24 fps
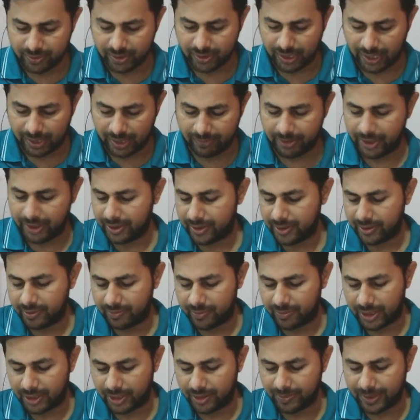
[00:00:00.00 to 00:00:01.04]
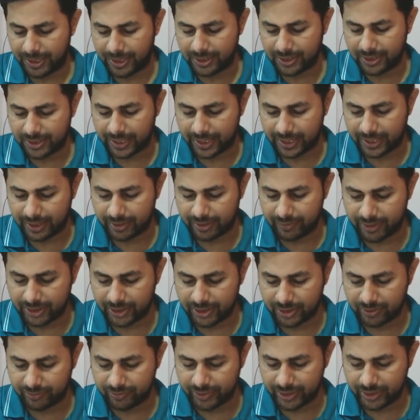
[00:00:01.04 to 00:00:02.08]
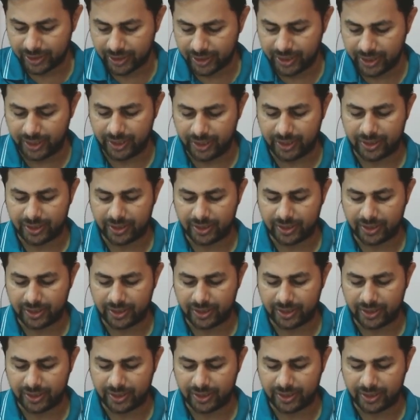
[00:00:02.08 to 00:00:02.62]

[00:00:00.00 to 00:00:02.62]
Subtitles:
I mean, multiply the second equation with 3,